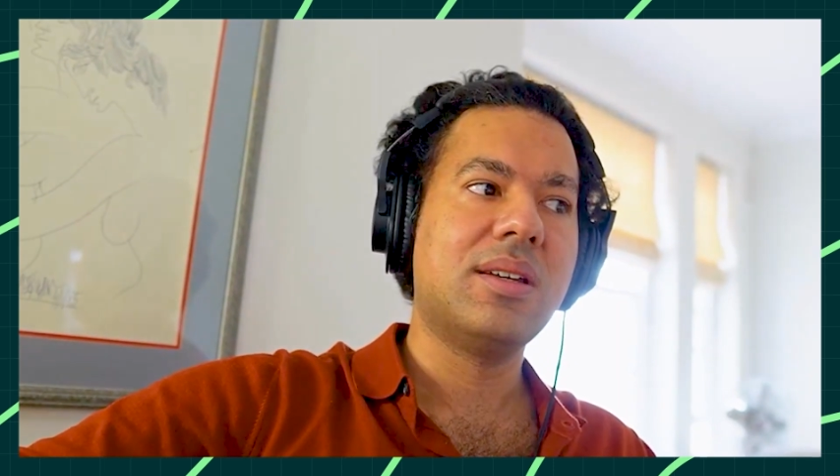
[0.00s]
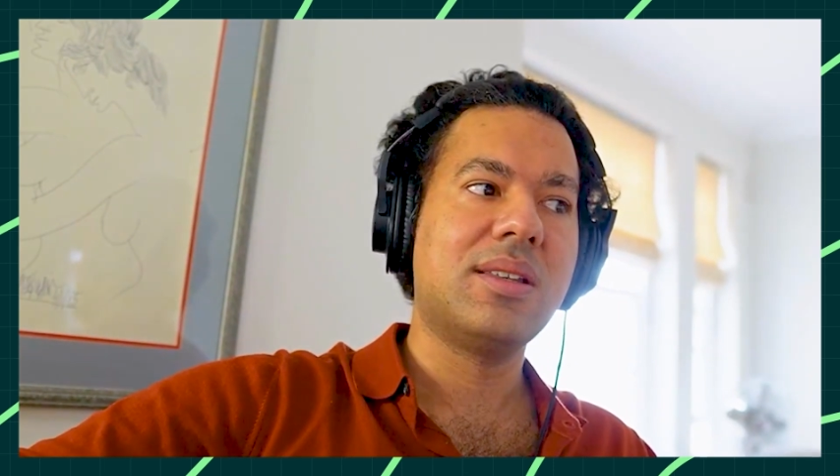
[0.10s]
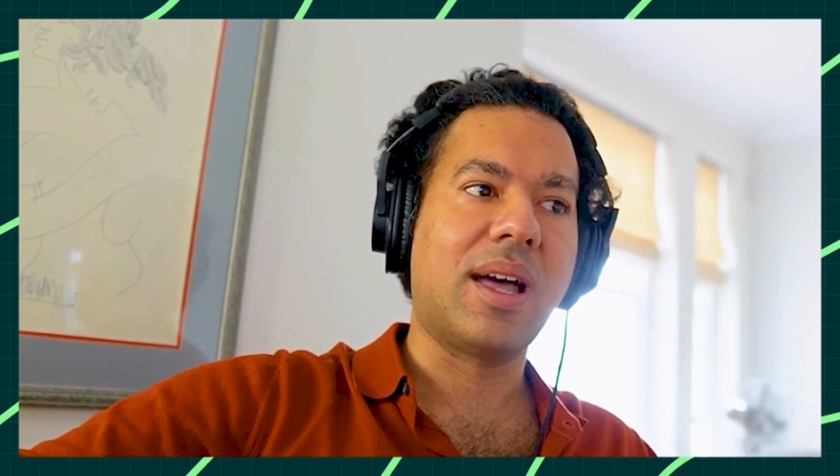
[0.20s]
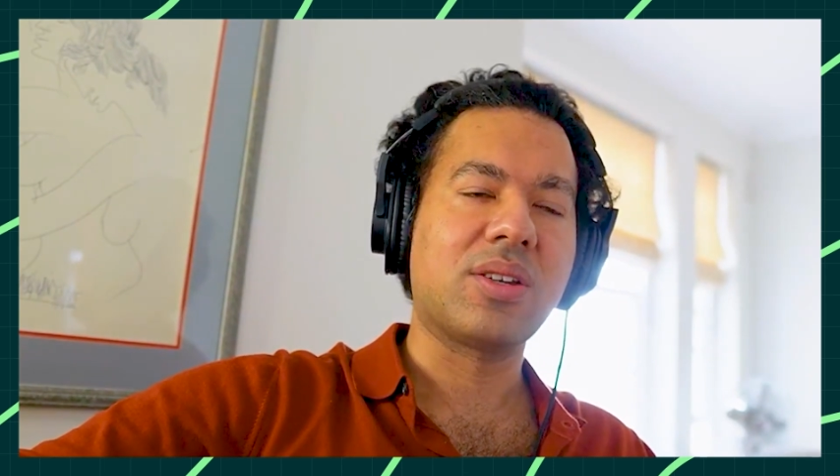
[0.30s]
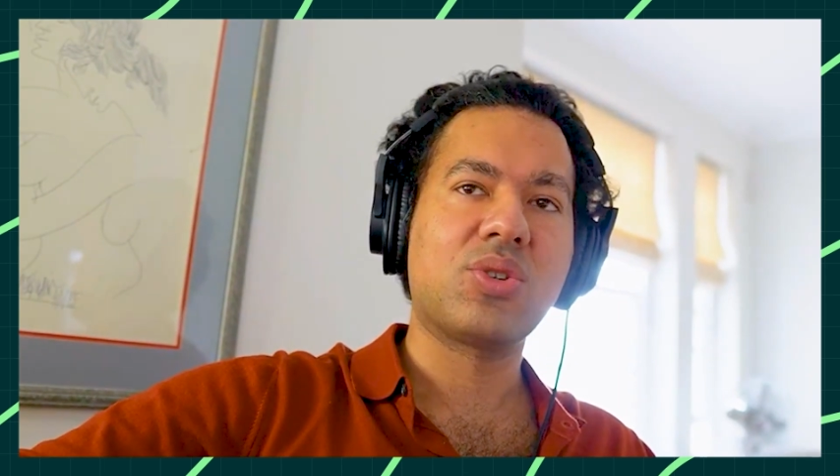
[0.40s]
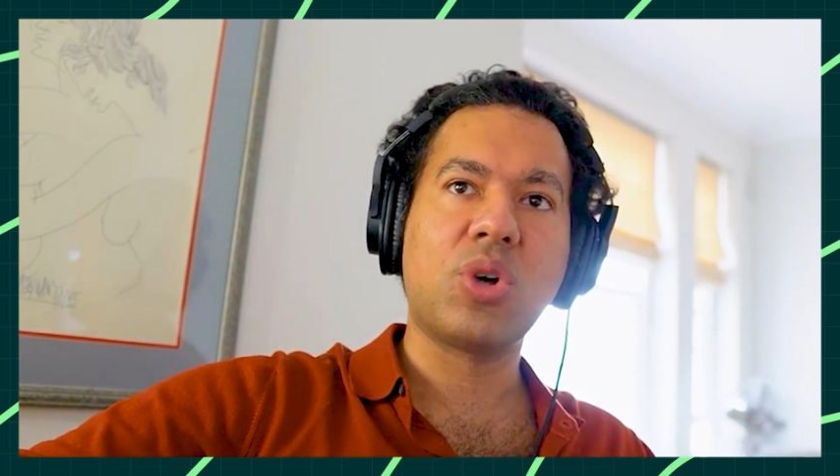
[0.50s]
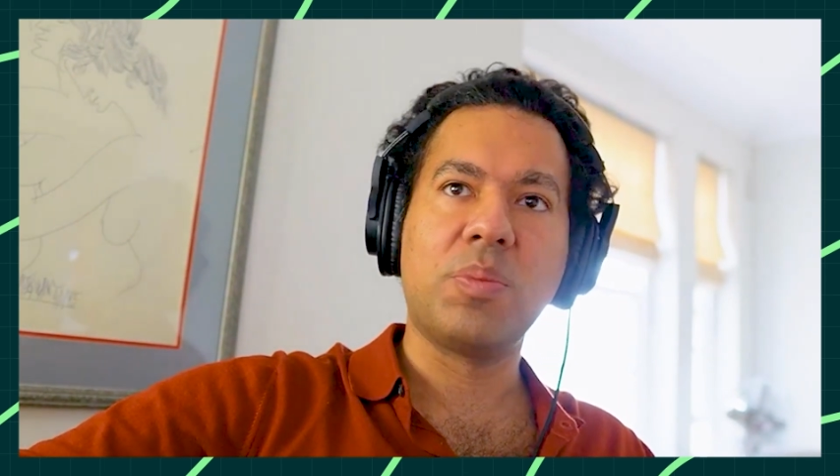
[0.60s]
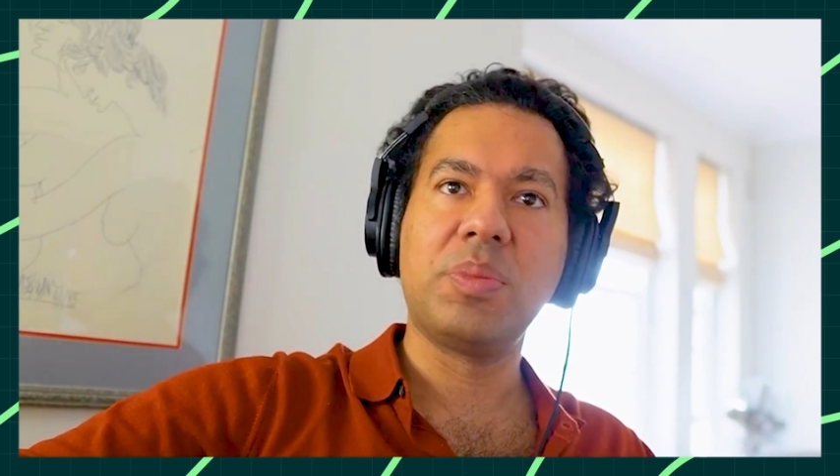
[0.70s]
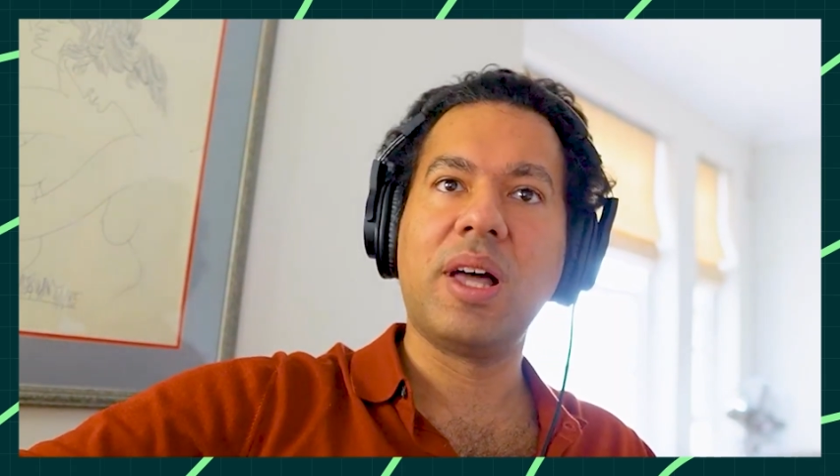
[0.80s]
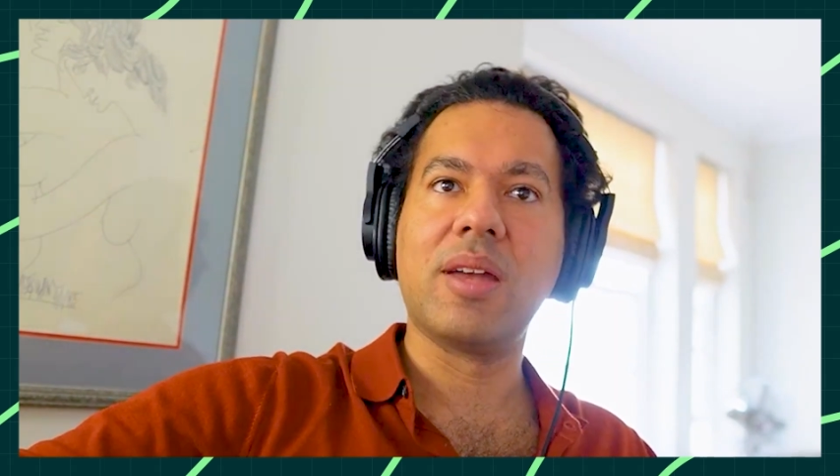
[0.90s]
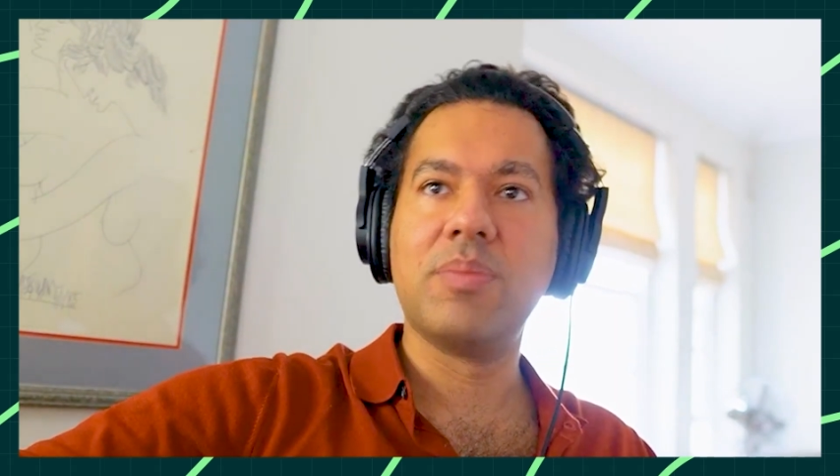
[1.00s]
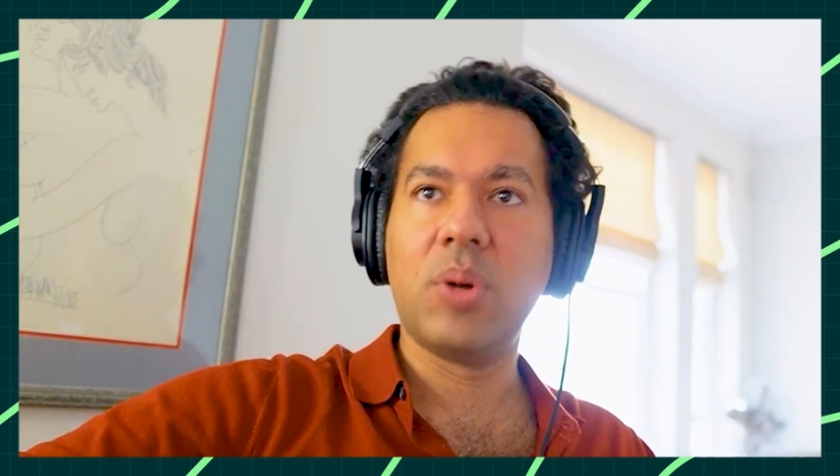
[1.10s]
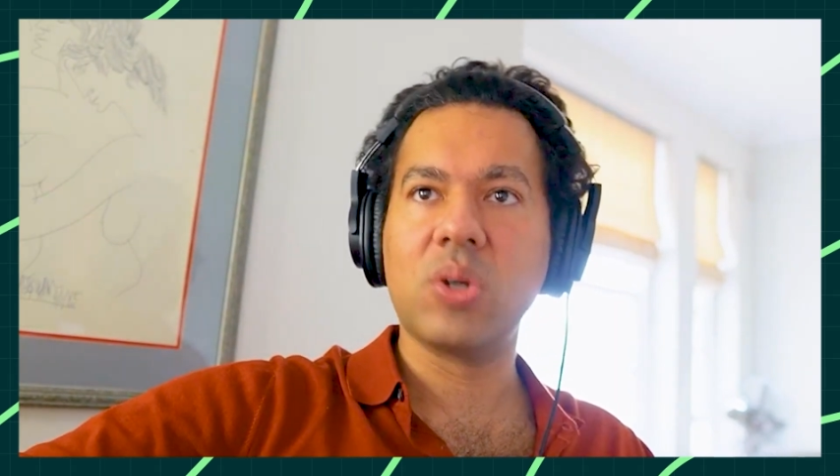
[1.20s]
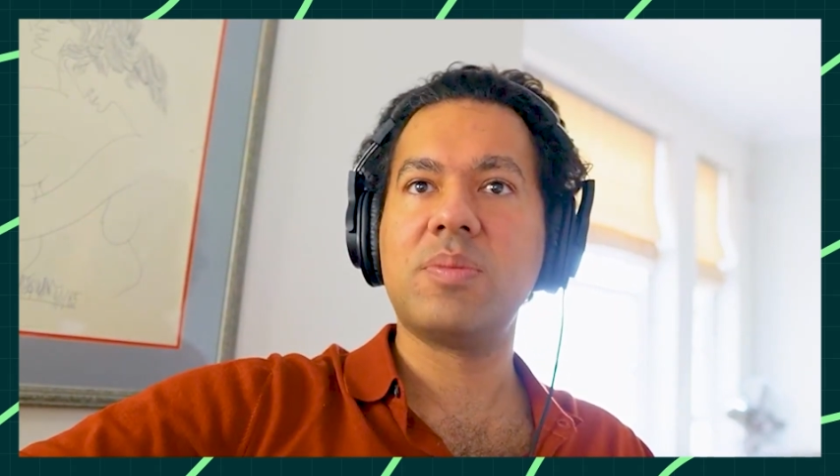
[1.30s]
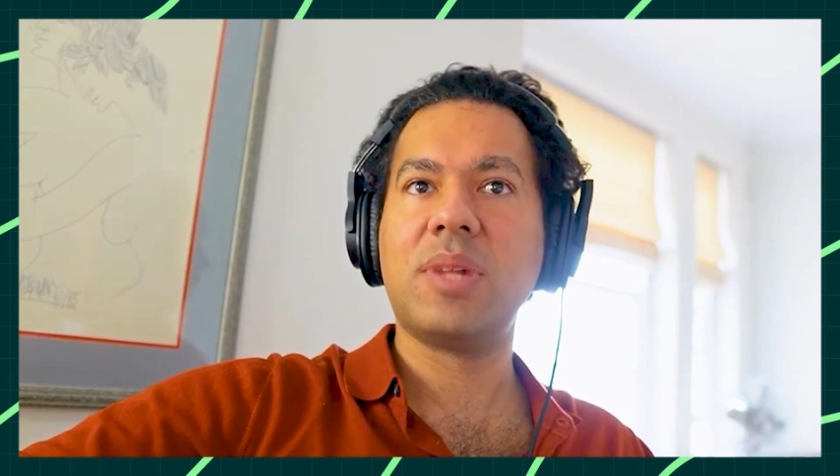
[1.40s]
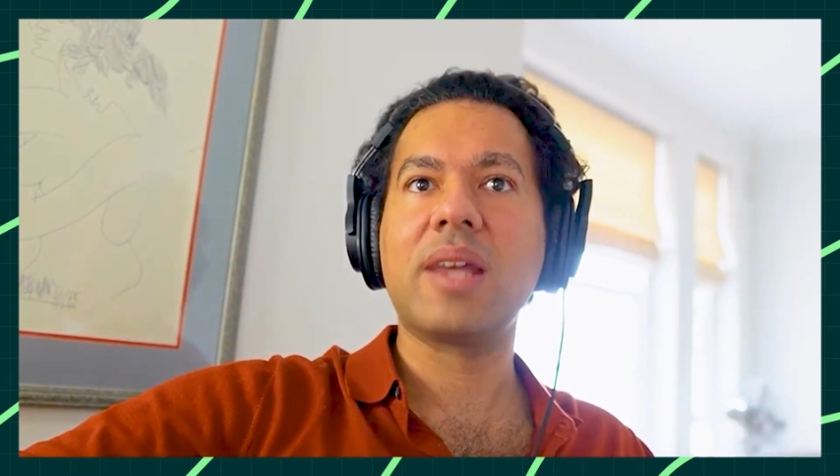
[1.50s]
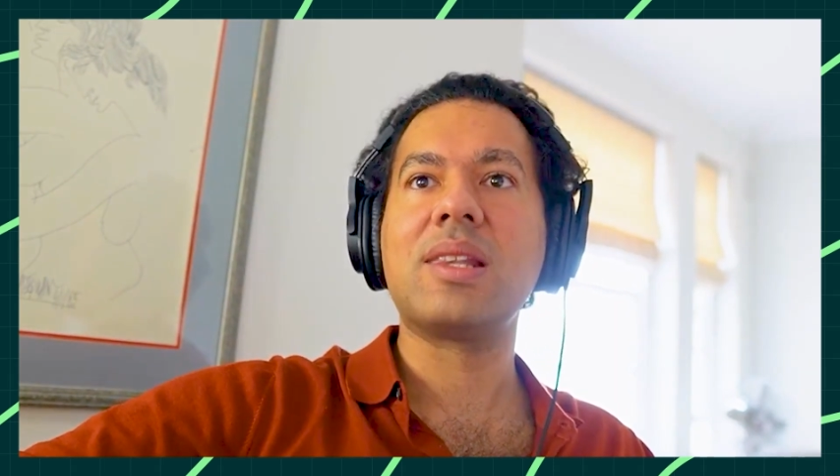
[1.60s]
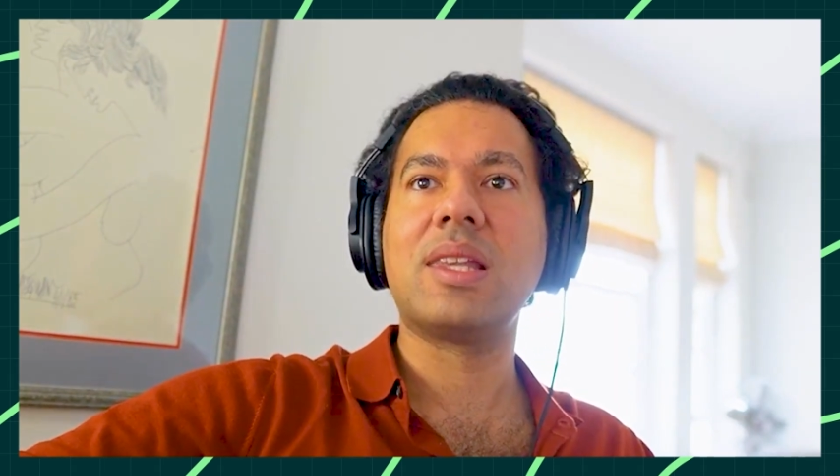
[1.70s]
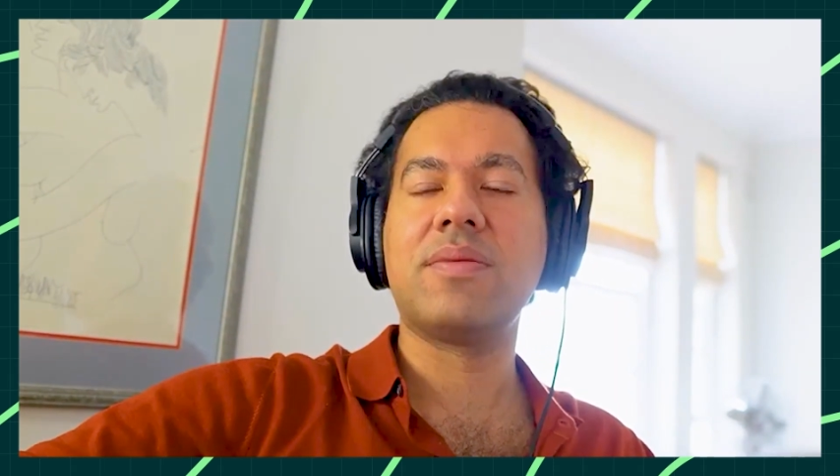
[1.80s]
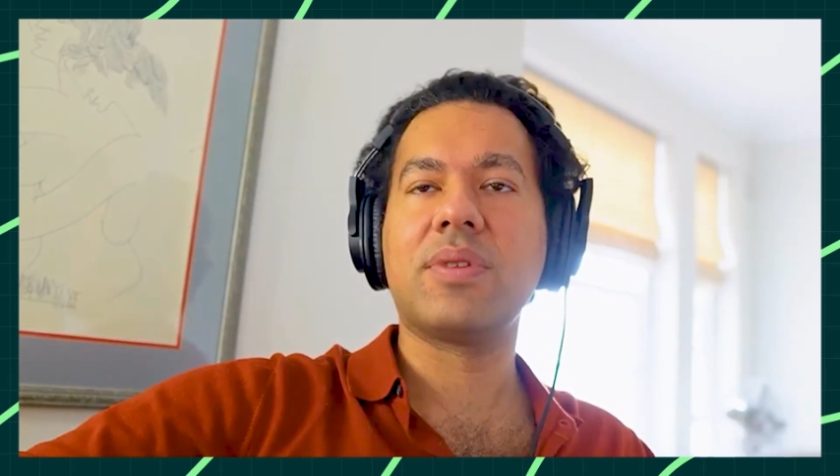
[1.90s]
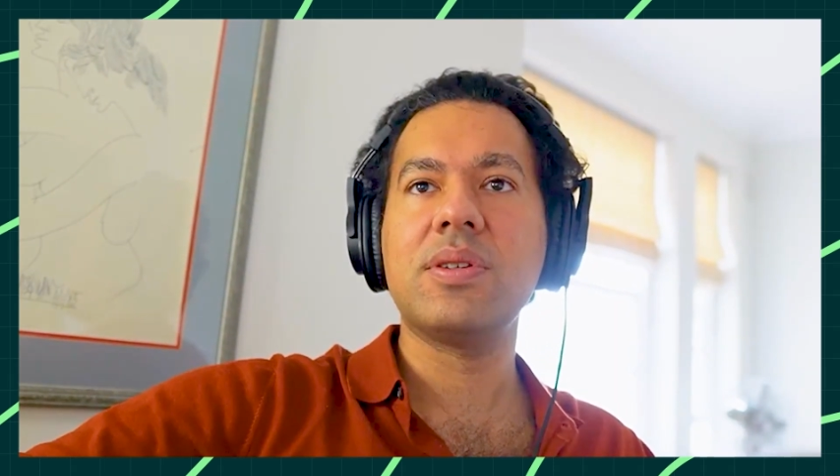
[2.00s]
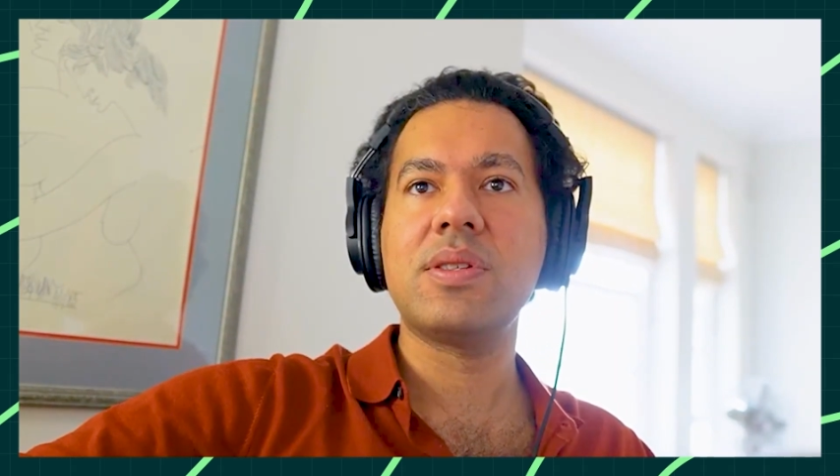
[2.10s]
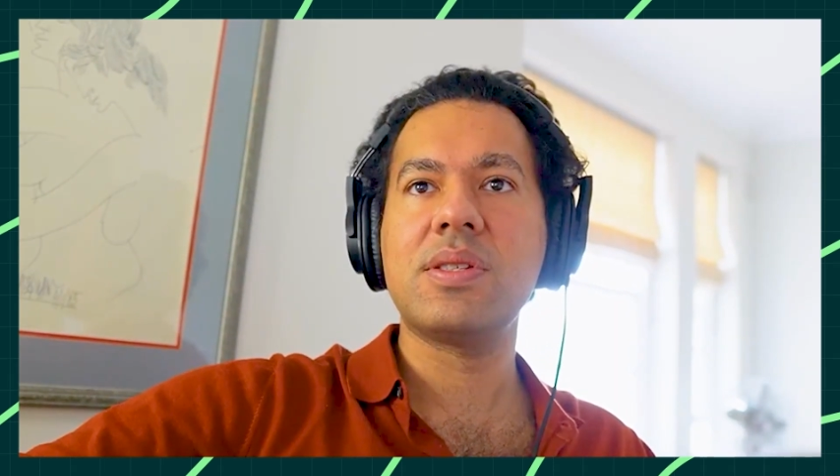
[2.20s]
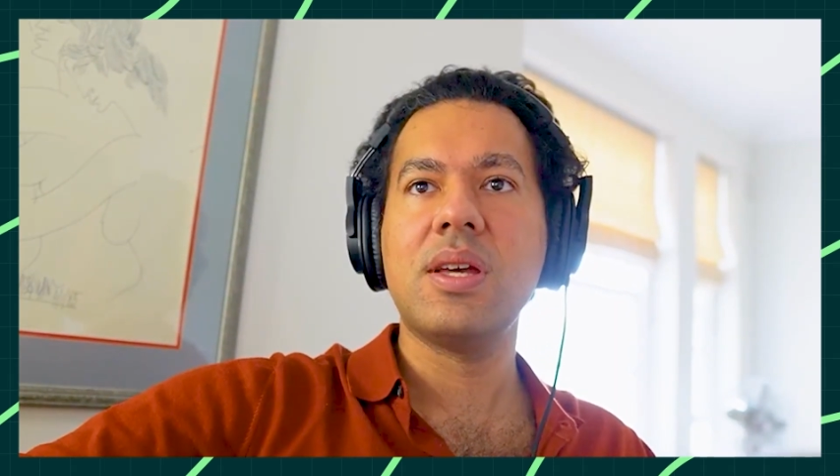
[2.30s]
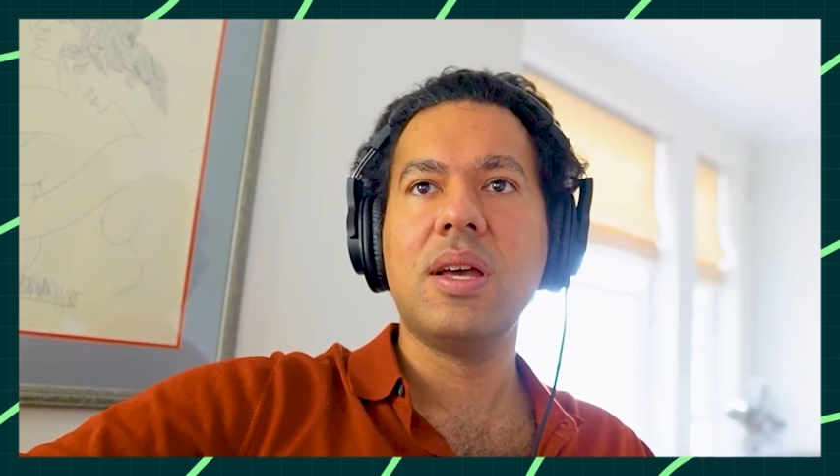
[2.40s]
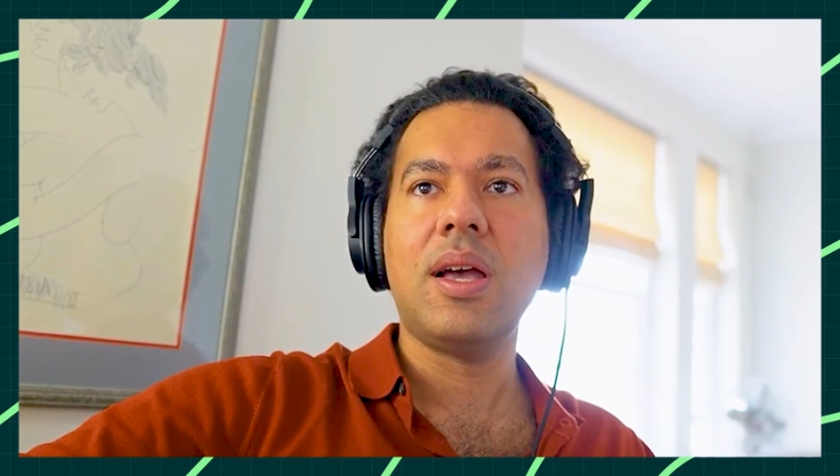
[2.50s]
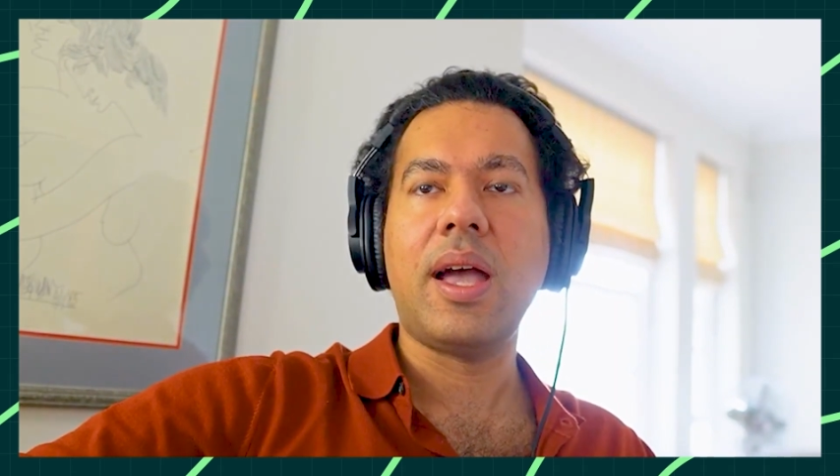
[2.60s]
like top line, bottom line levers,